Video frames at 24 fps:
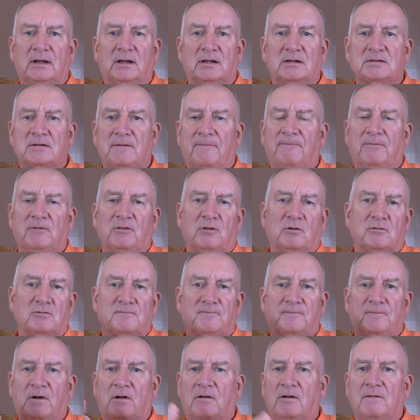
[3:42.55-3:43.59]
except for those
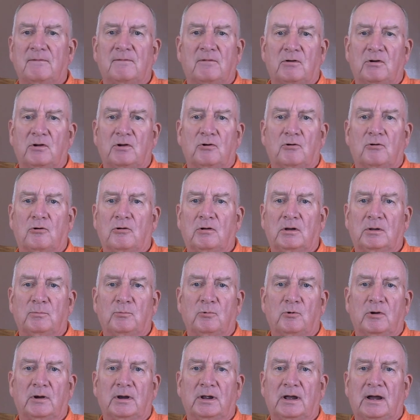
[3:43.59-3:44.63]
very very early
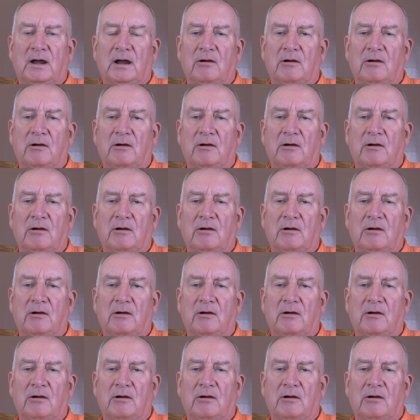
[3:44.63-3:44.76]
morning